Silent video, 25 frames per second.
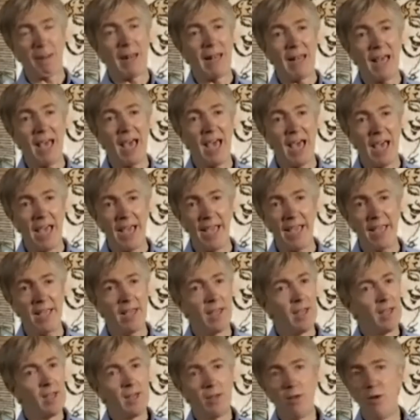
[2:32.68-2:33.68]

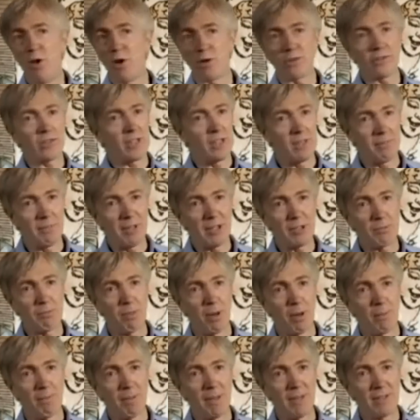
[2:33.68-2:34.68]
play lots of the most
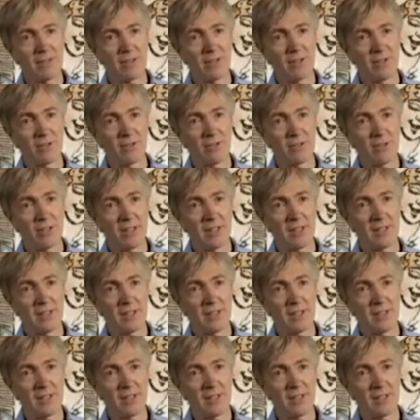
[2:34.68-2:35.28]
popular songs